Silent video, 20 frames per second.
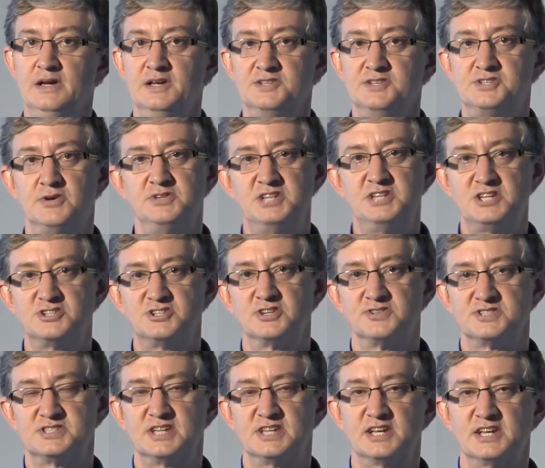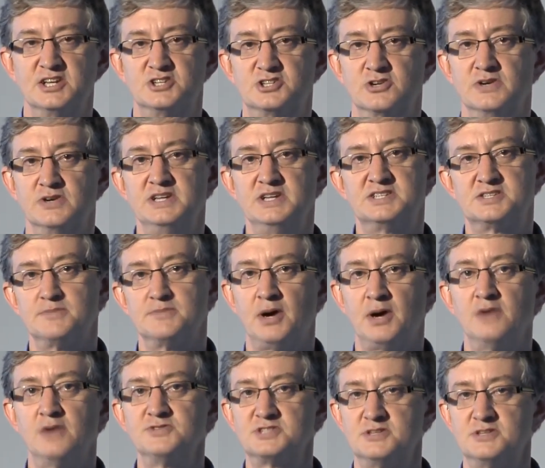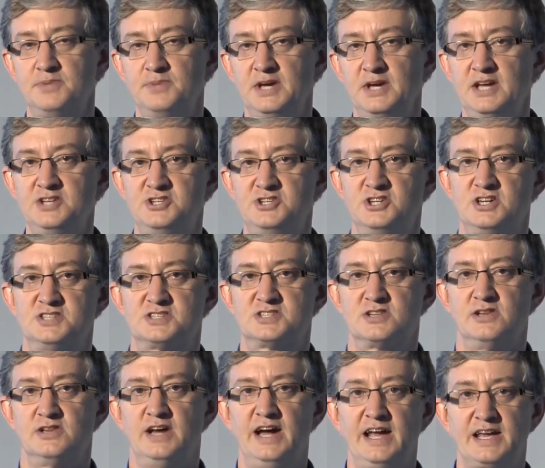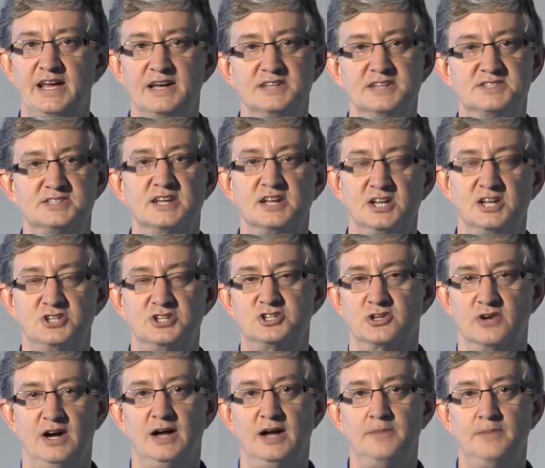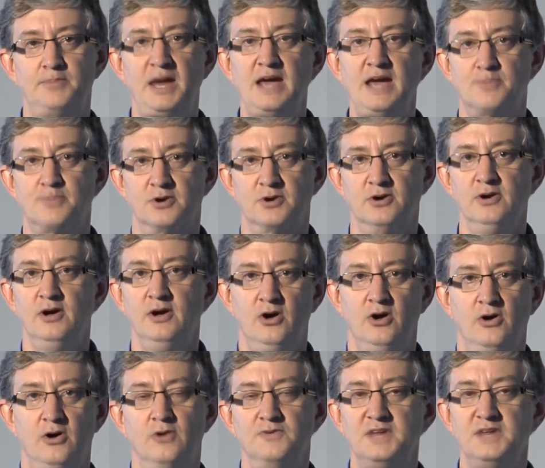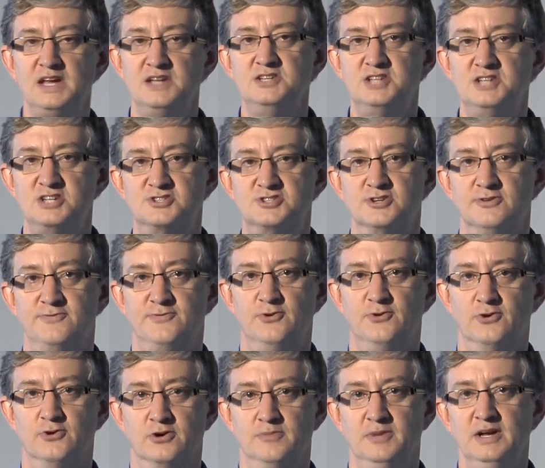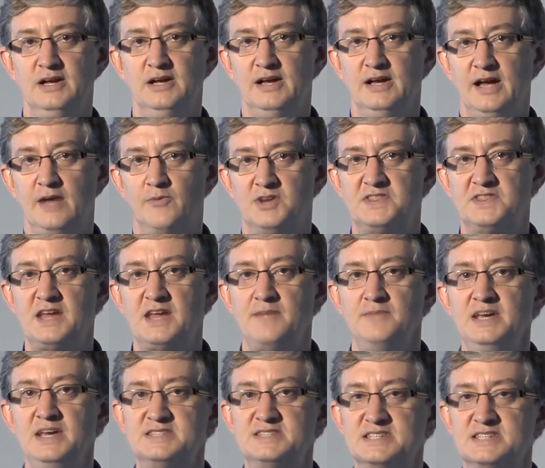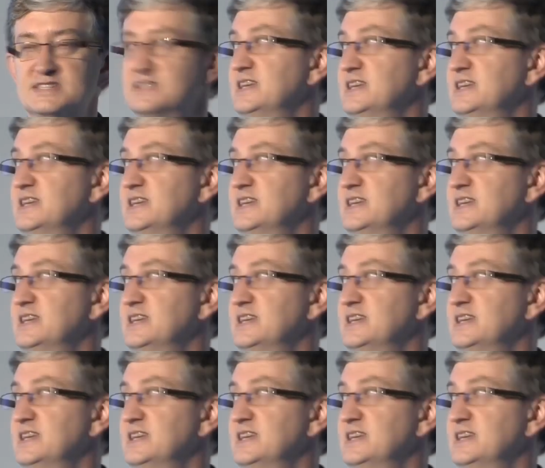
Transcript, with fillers: So a digital signature is supposed to be just like a signature on paper, only in digital form. And what that means is